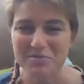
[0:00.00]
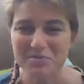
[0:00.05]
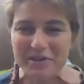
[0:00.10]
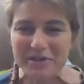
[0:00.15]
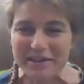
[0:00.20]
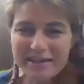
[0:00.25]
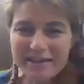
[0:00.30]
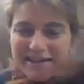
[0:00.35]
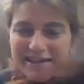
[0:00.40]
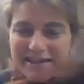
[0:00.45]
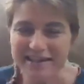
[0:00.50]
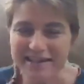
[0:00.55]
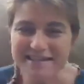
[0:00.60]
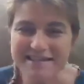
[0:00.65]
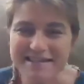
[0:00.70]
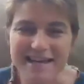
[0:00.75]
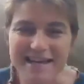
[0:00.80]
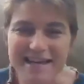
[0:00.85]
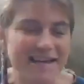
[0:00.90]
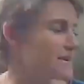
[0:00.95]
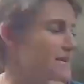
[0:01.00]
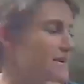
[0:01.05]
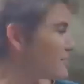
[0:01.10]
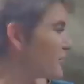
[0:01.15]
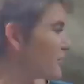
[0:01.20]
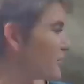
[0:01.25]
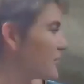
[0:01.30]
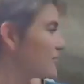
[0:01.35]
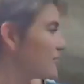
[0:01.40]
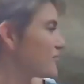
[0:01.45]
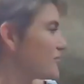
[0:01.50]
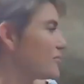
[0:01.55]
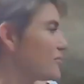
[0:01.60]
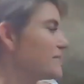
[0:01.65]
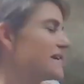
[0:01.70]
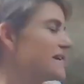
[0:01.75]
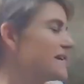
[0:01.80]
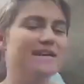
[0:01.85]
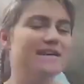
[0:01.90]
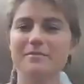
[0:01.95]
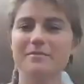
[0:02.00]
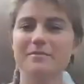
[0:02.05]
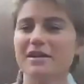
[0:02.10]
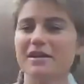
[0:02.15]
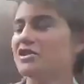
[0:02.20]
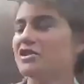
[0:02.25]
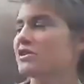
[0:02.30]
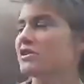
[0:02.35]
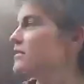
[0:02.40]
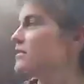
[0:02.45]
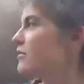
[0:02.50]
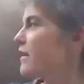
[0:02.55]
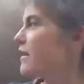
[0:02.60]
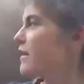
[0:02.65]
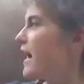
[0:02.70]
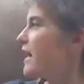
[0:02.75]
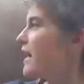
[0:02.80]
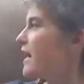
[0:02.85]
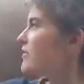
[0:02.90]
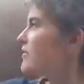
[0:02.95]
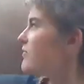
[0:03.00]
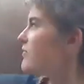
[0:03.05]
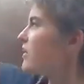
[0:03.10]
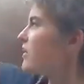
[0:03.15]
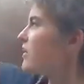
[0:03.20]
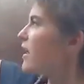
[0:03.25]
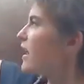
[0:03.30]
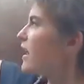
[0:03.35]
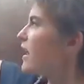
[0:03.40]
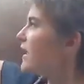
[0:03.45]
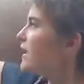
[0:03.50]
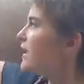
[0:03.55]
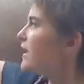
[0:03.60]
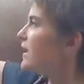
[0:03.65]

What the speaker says: This is really an exciting part for me. I just thought I had a fly.